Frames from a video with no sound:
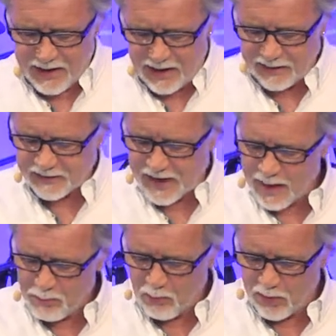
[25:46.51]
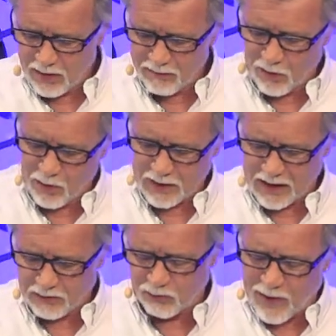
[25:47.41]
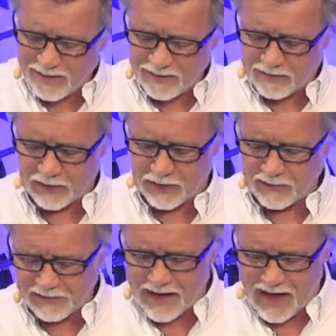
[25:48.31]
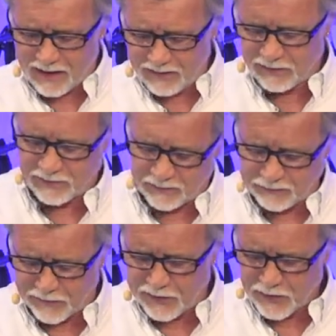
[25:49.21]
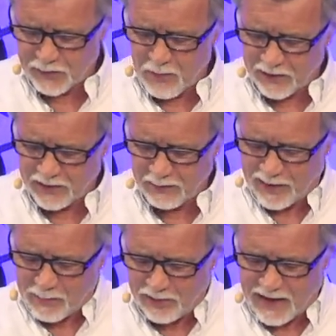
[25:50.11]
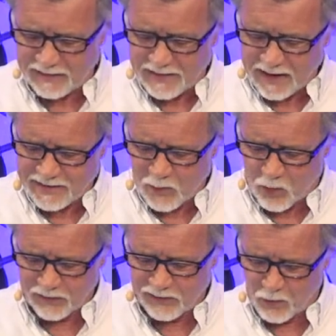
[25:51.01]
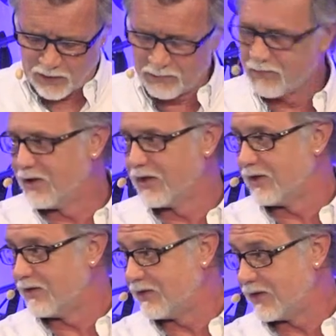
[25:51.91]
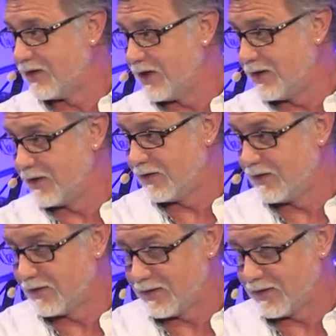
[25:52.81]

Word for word: each capable of holding 20 to 30 gallons. For you modern people, that's 91 to 136 litres.